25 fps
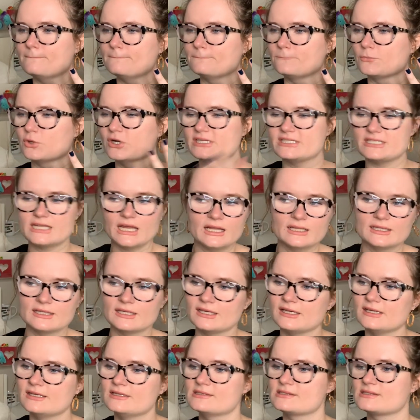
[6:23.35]

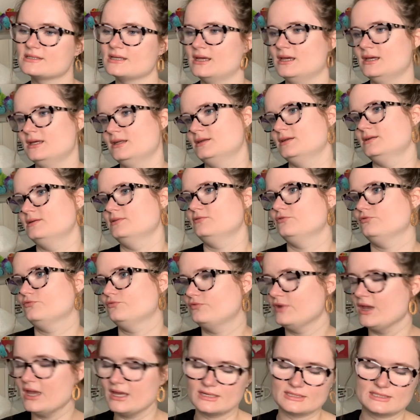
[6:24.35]
retellings and
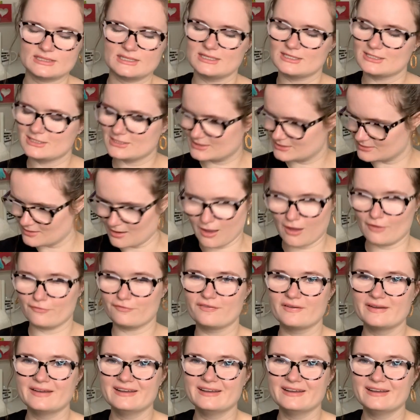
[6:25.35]
fantasy stuff.